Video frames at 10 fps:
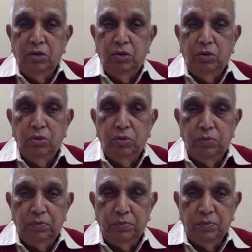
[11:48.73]
to
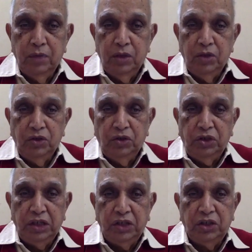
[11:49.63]

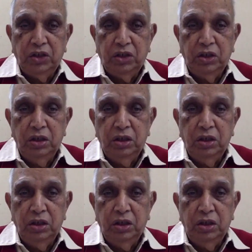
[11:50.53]
six